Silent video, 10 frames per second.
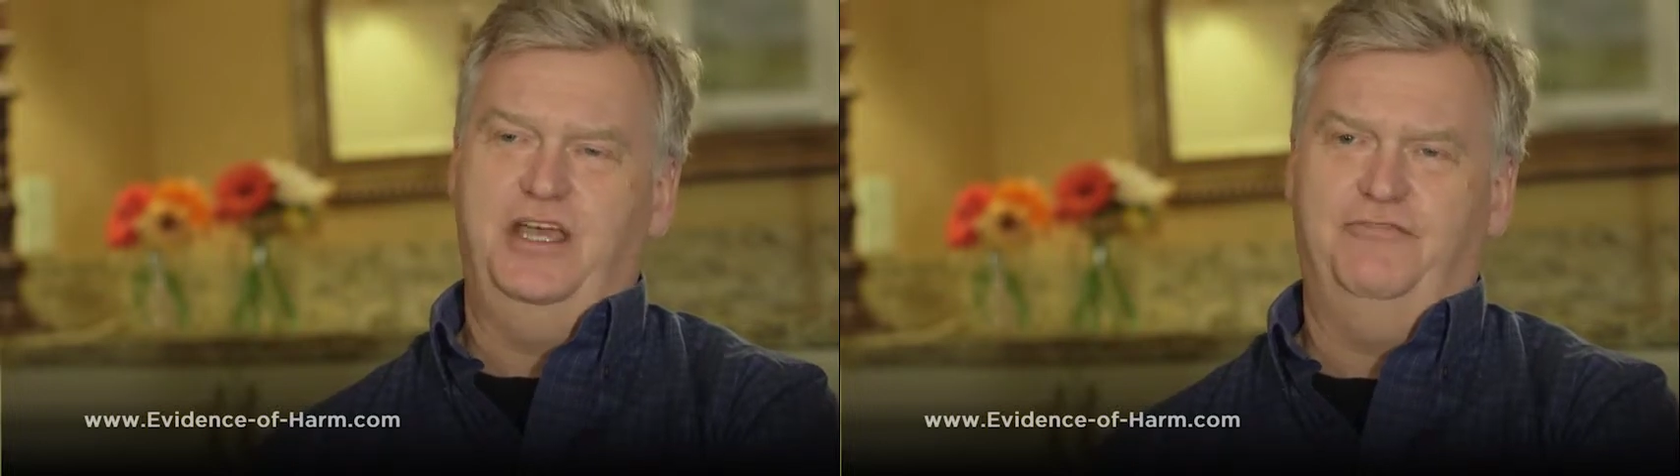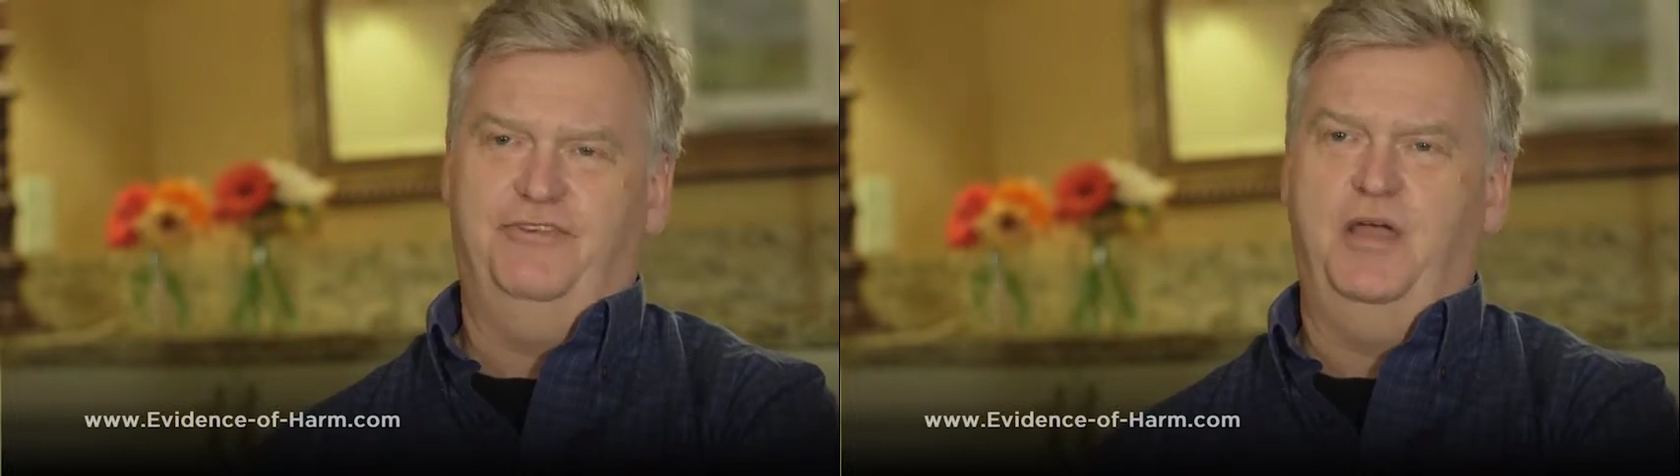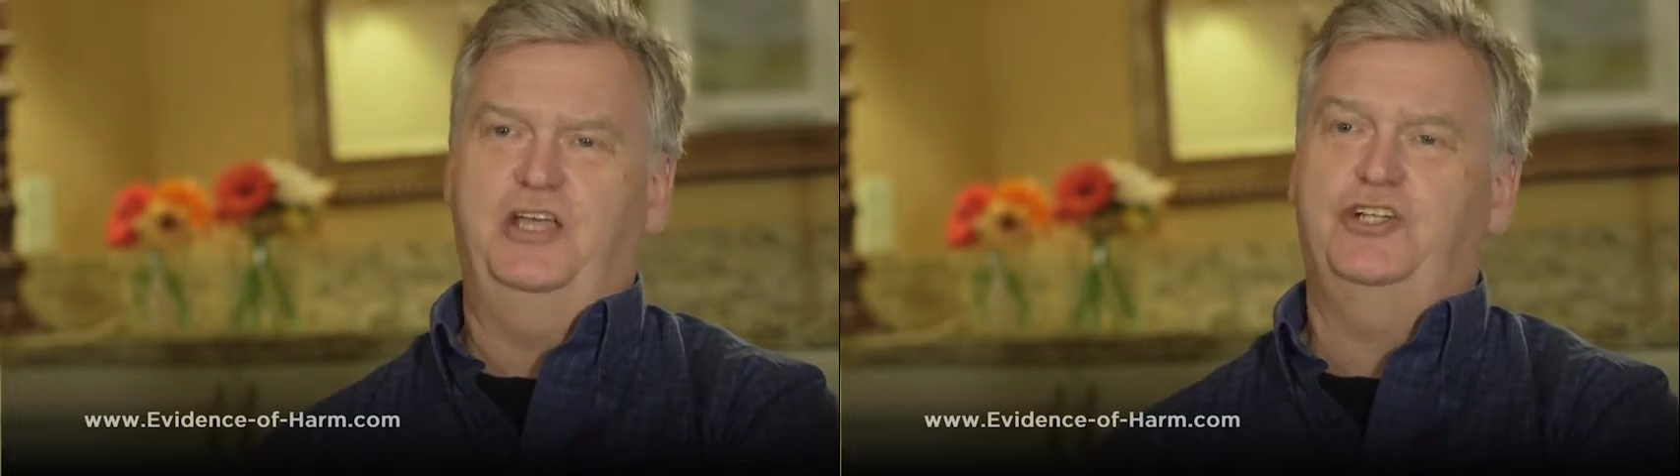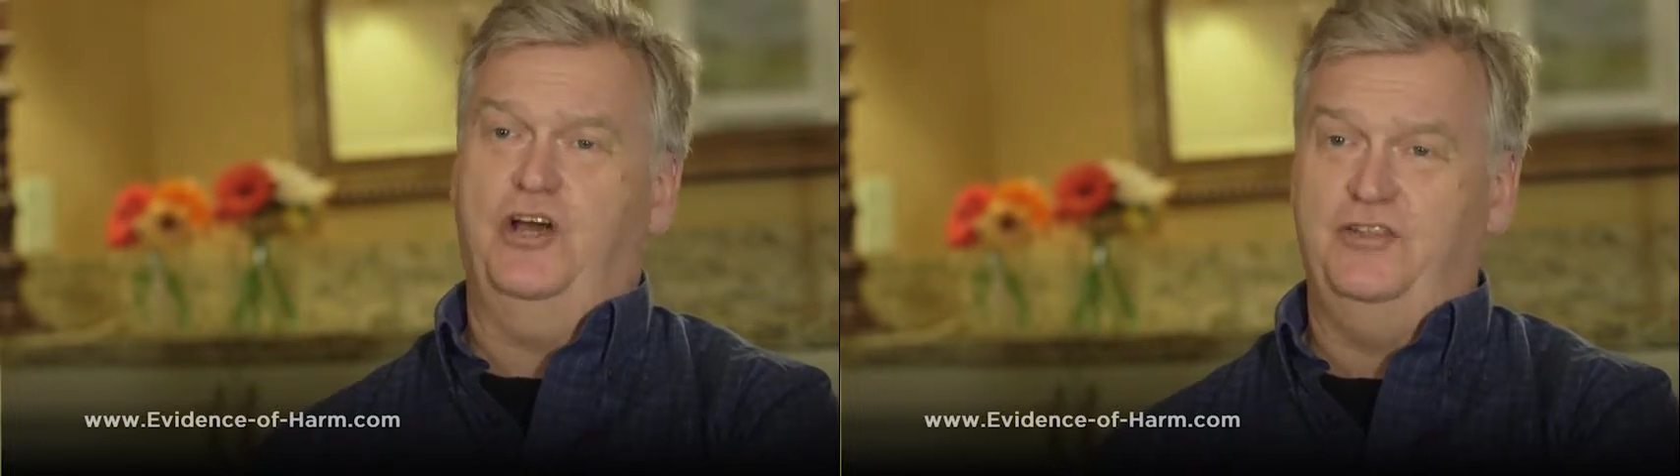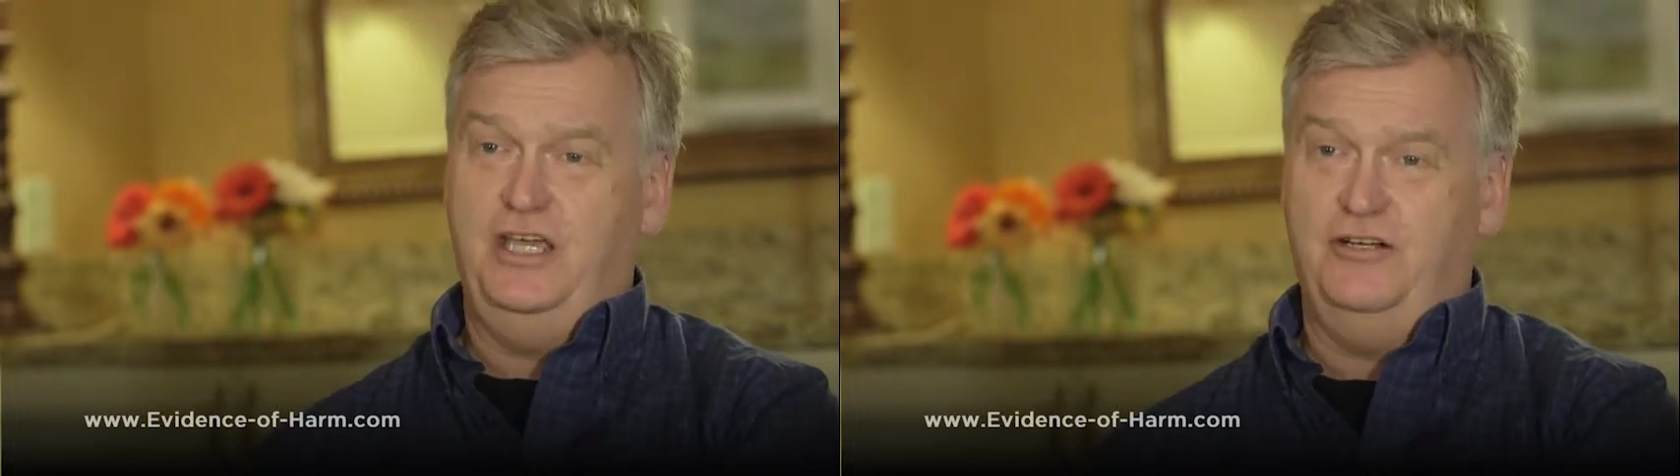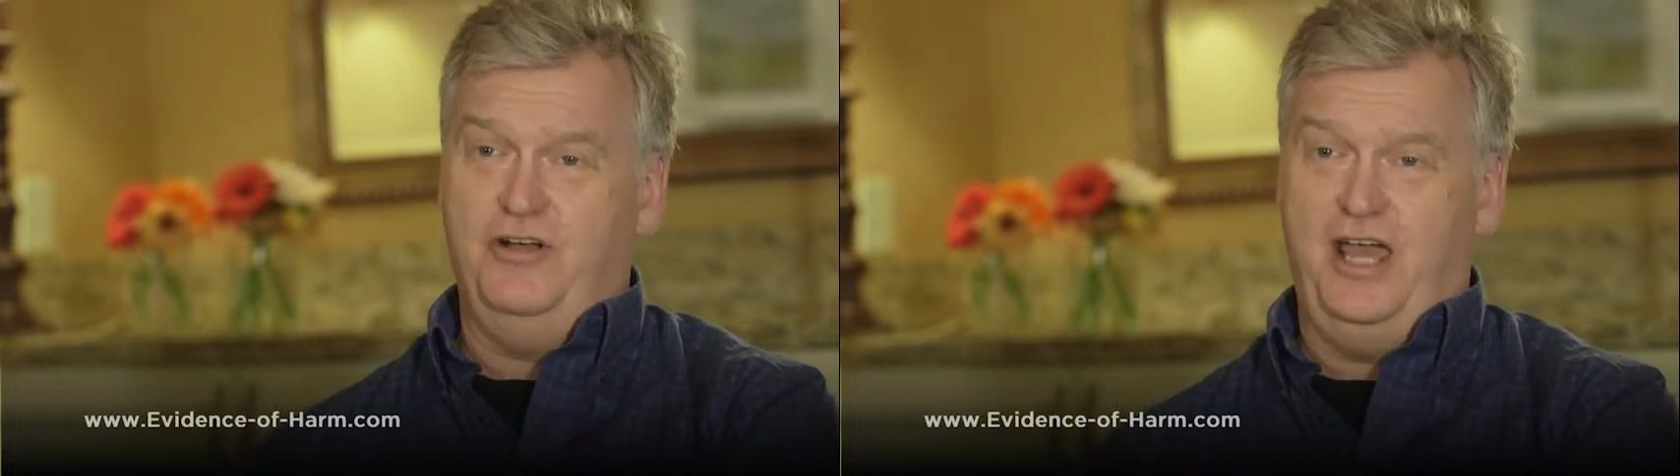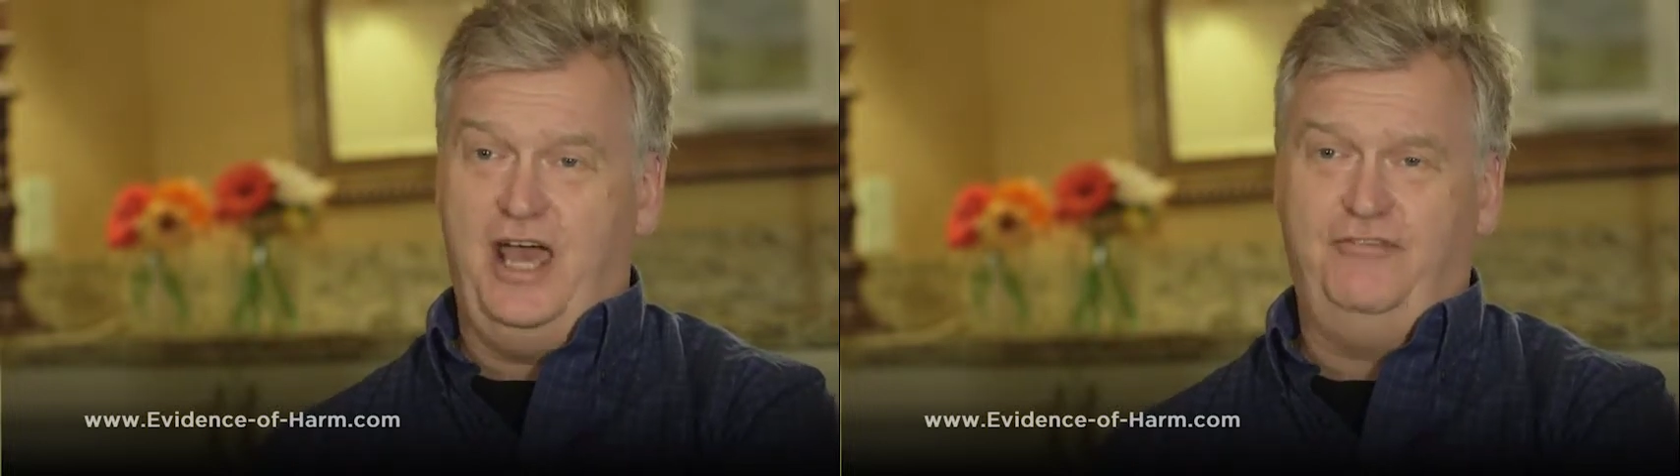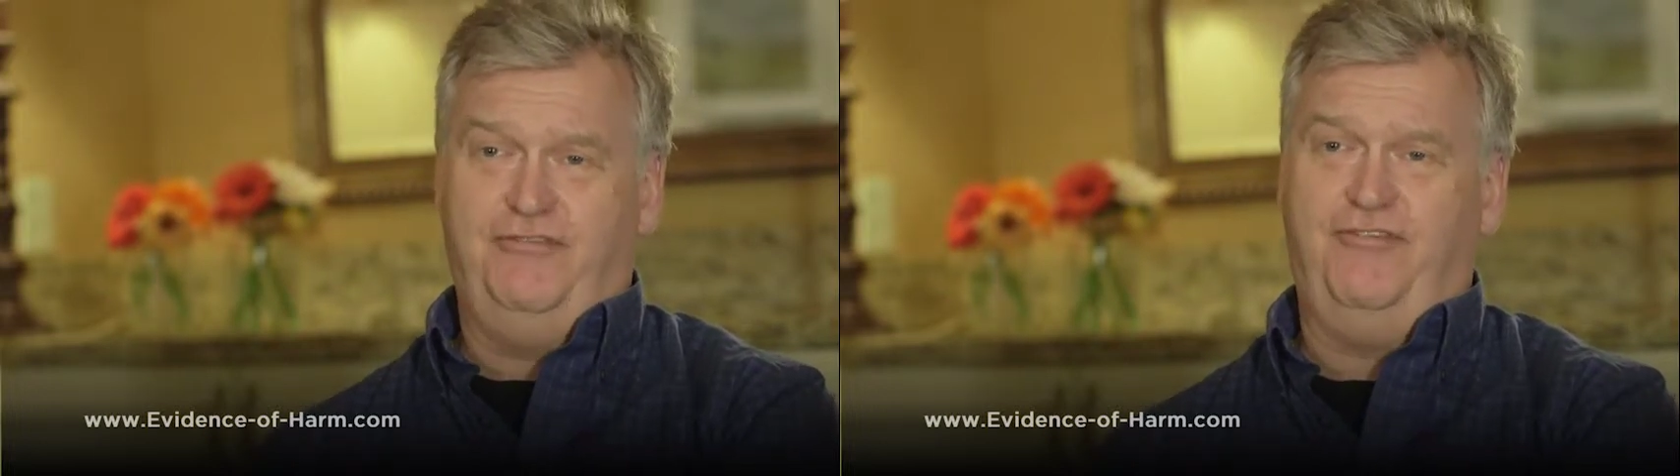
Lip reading: information on the internet